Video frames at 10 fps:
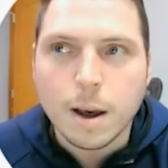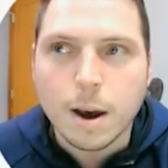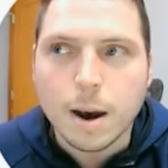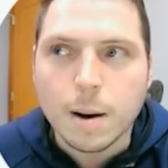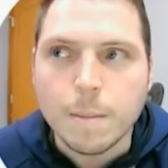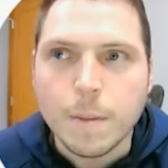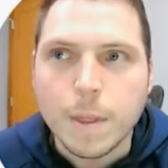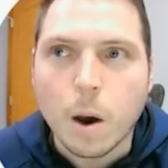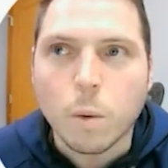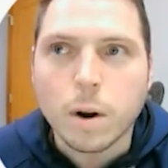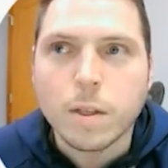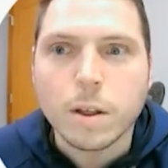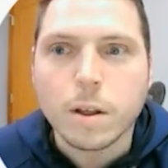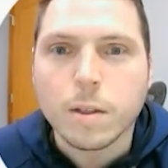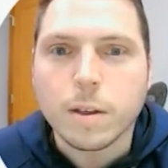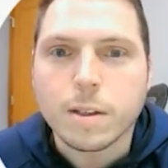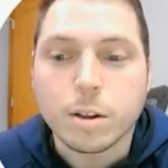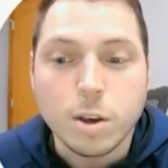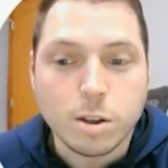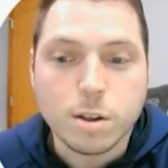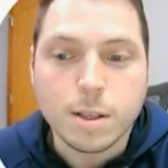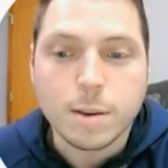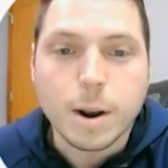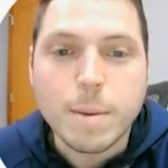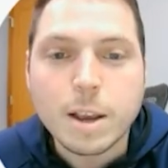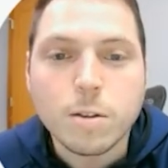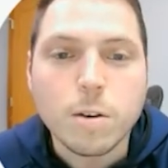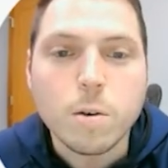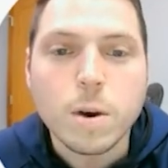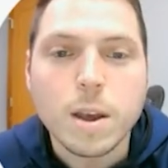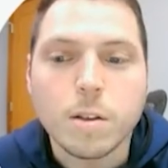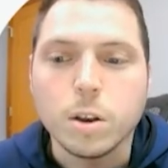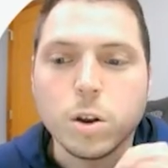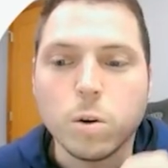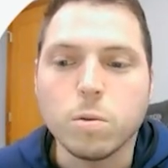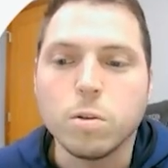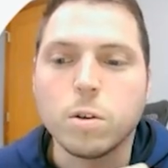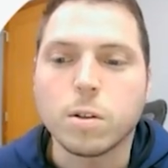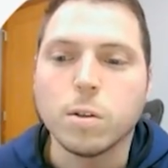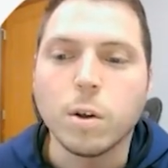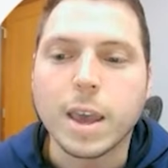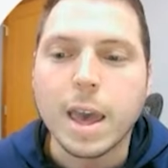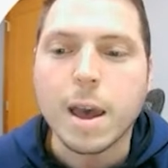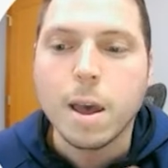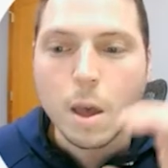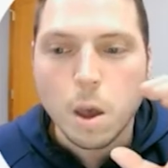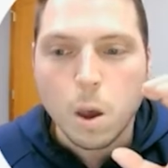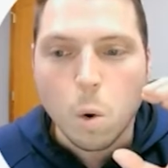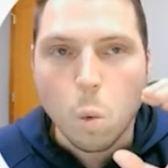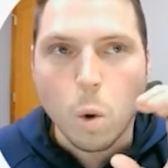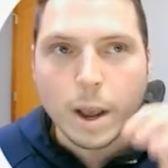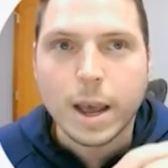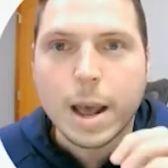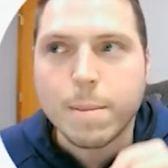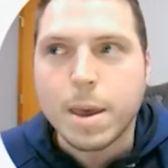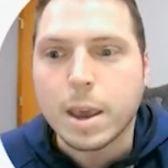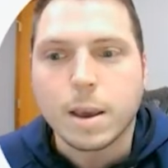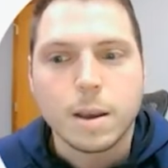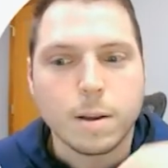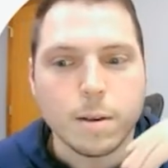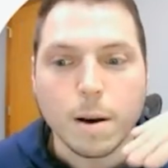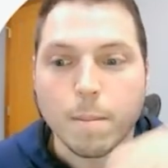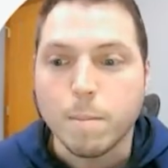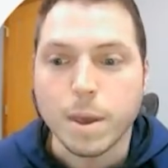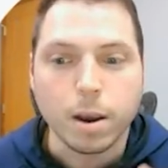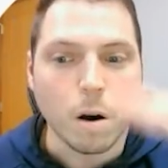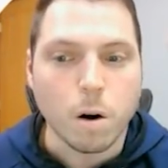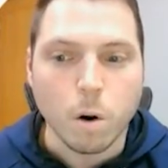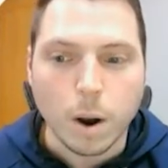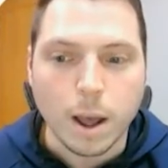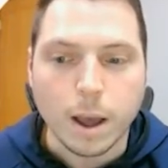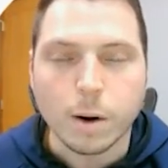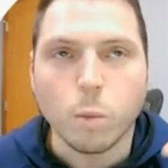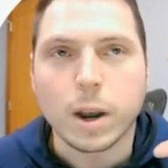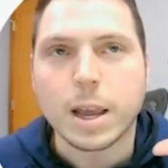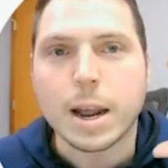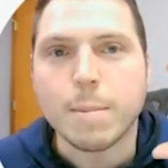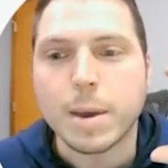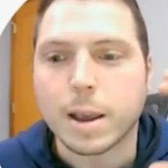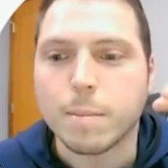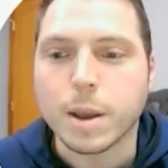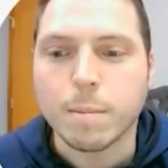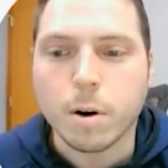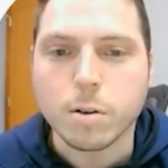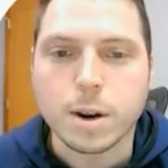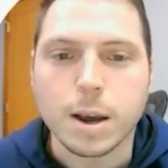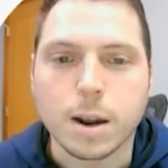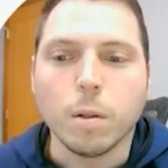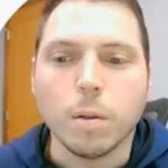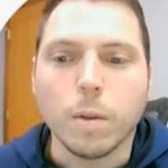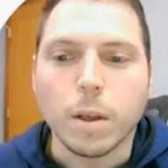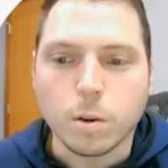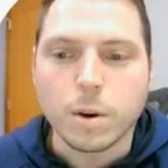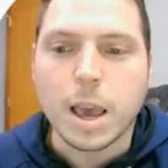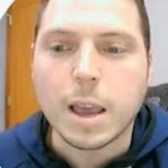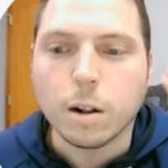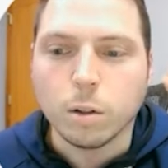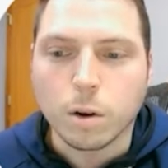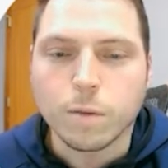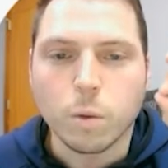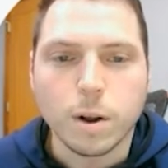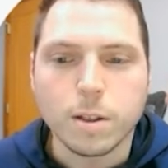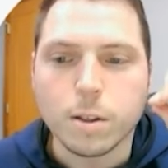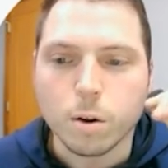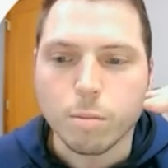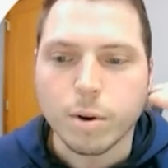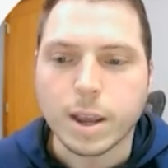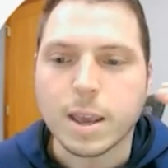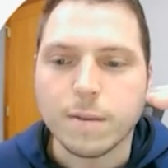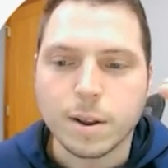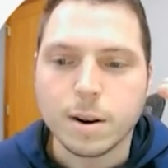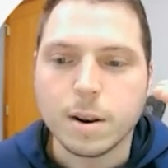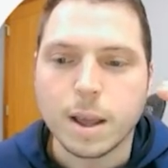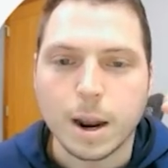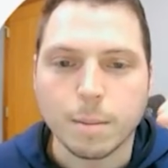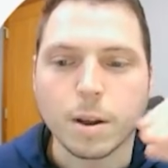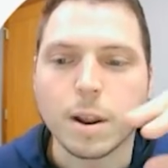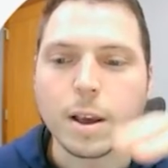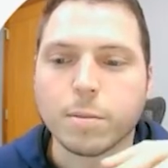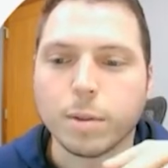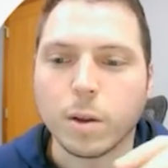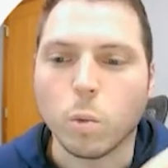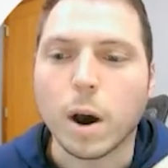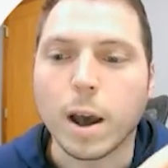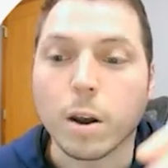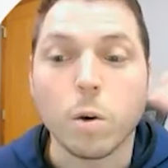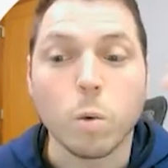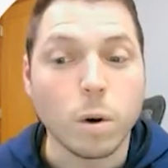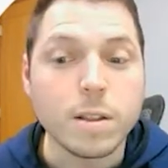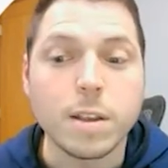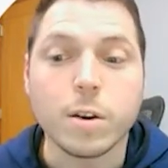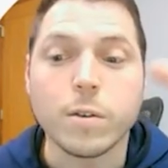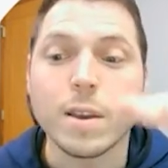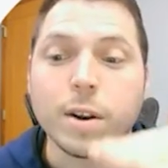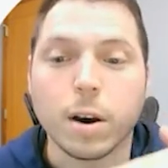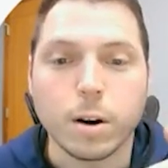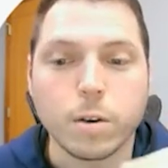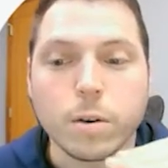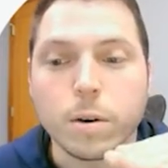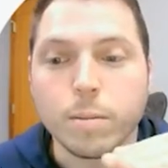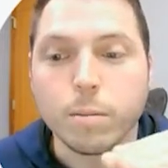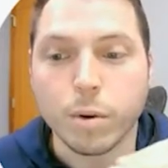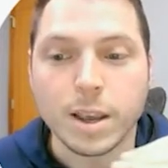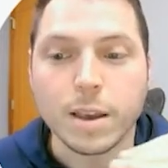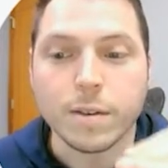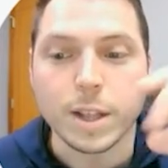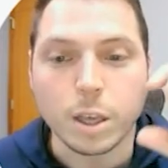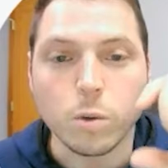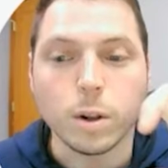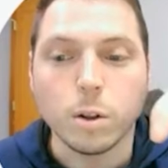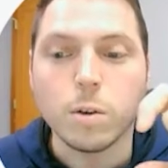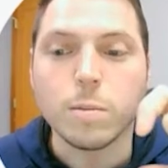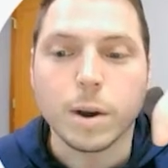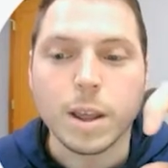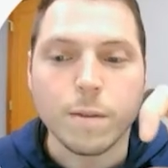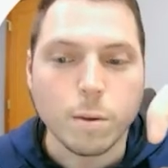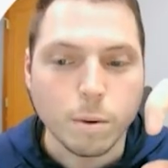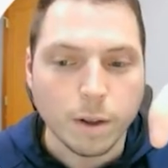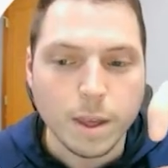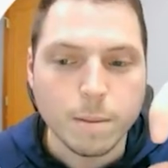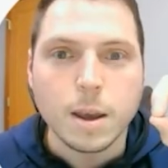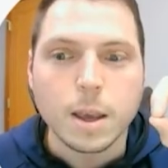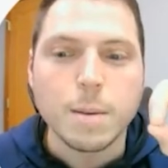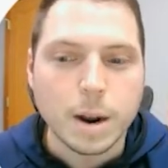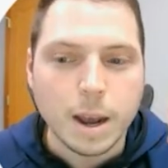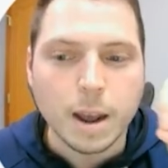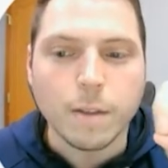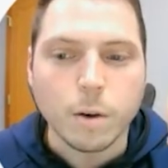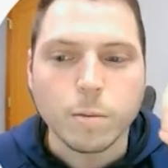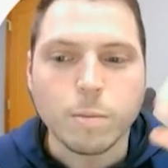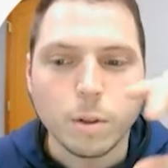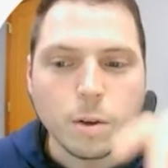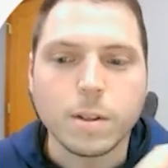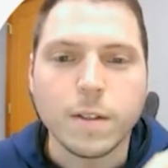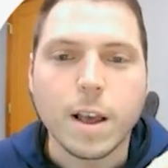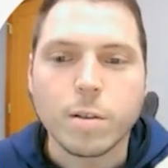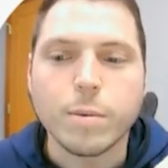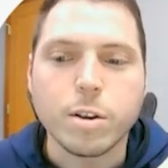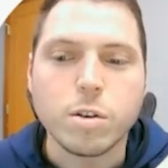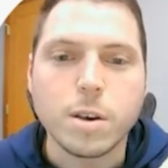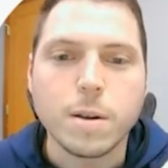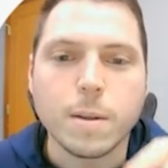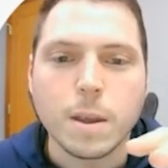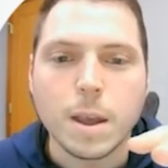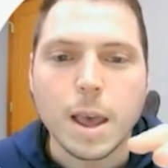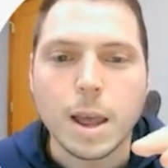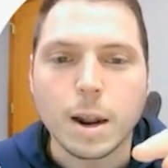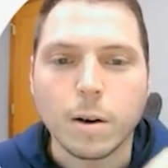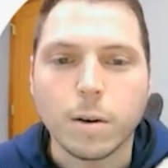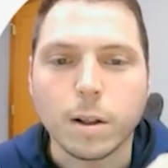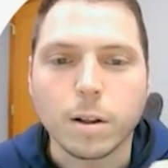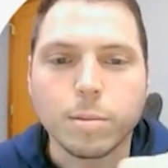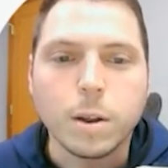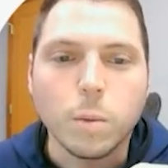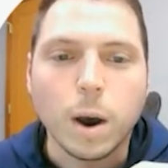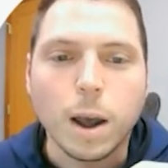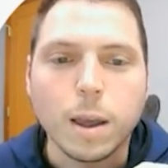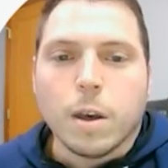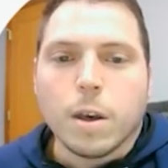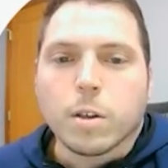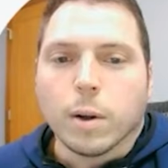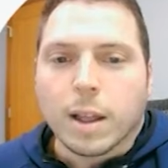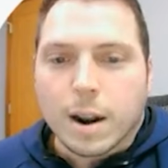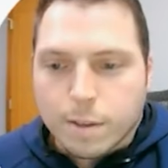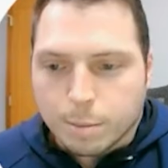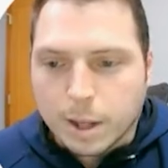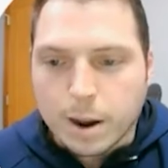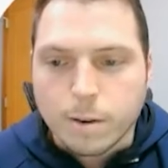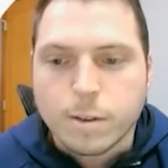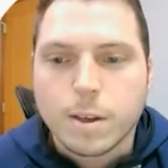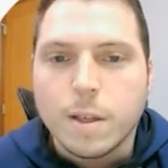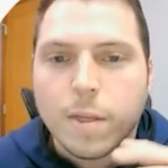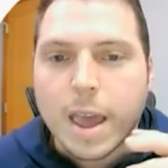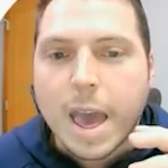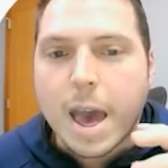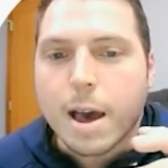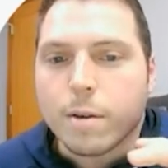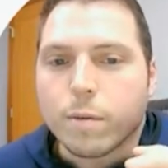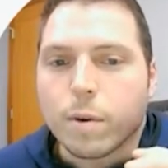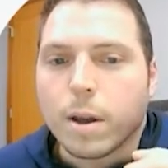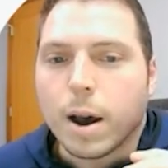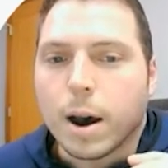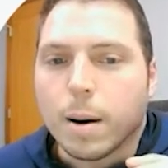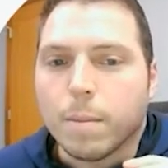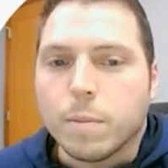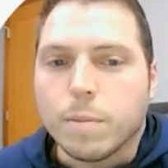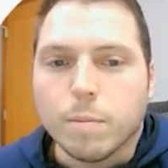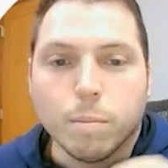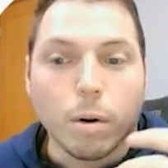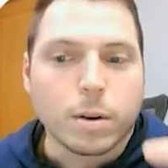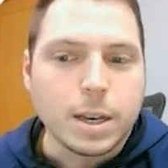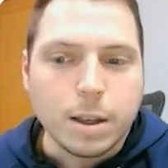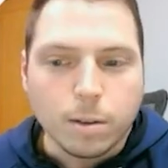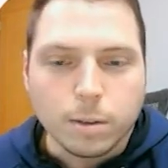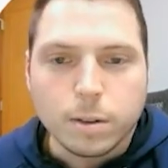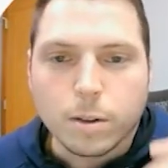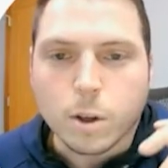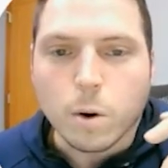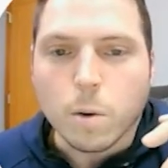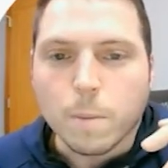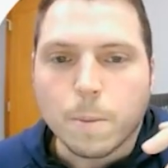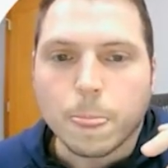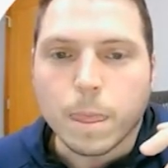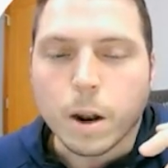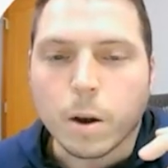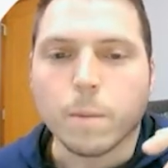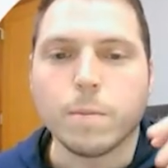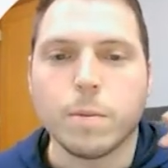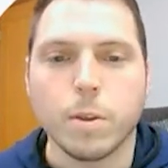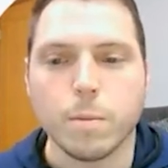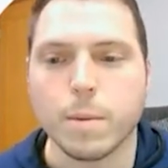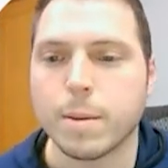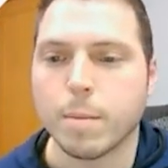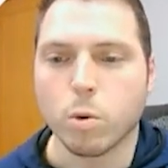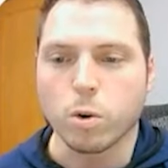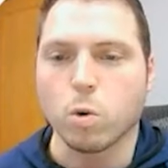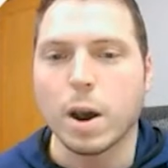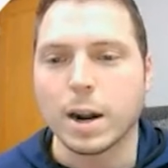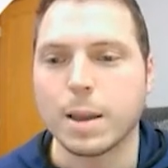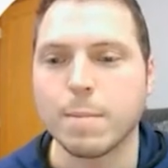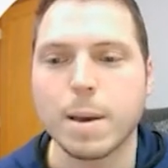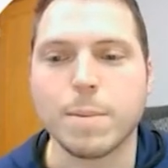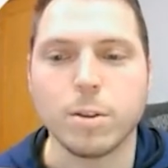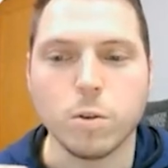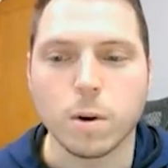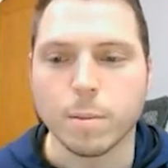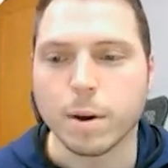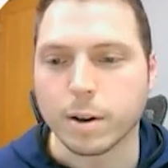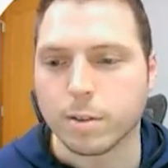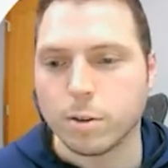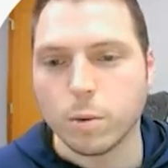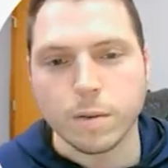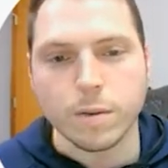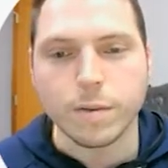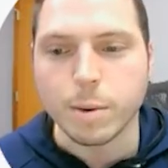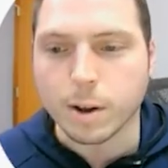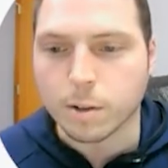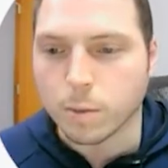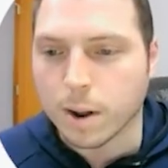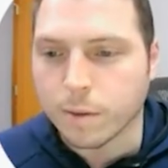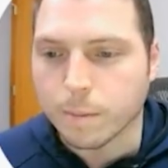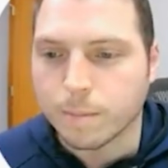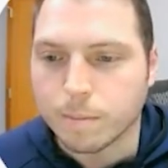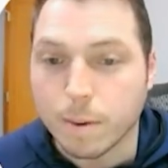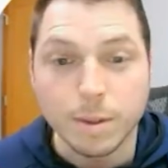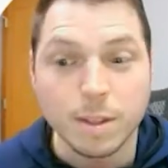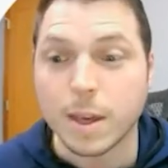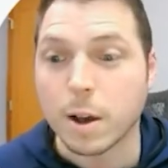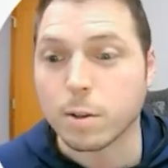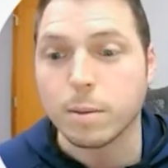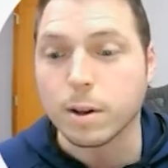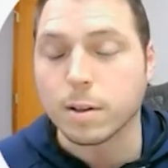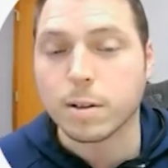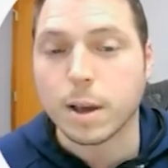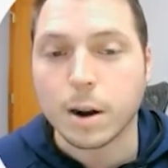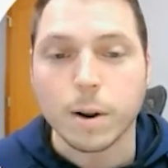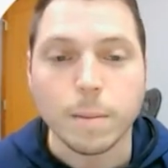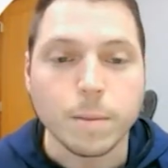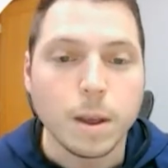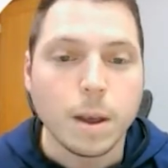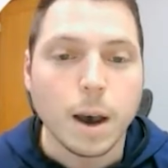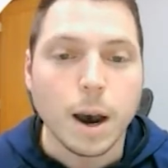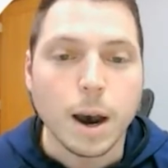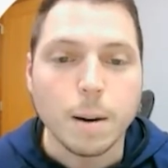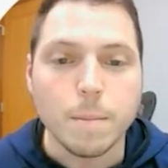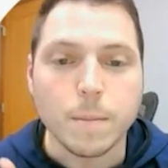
Now, one of the suggestions I'm going to make to you is don't just look at what can I make a big ROI on? What can I make a big margin on? It's okay to look for ones that are break even, and I'm going to explain why, or ones that are even under break even, like you would lose money if you bought them. Keep an eye on those. Put those in that spreadsheet, and I'll explain why. So a lot of suppliers, they have bulk deals. So, their minimum order quantity might be $200, $250, whatever. Maybe it's $1,000. I don't know.